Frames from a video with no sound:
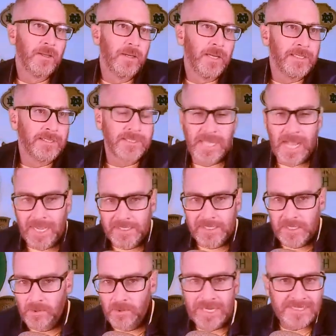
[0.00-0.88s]
It's
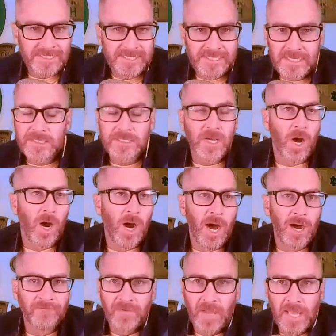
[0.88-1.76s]
not USC's
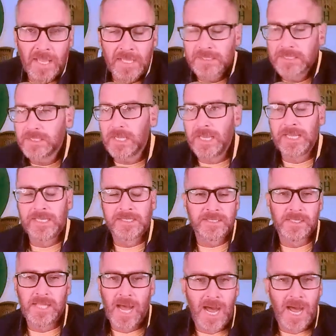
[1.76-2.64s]
offense.
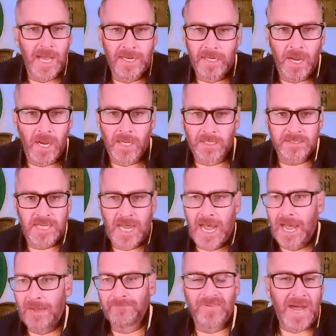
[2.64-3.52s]
It's not a
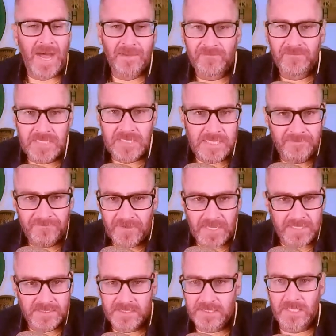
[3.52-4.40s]
top 5
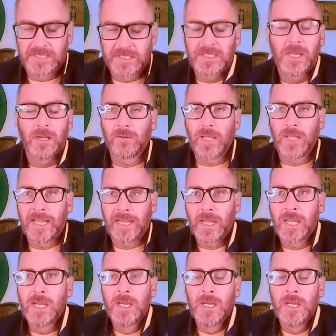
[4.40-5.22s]
defense. This, like,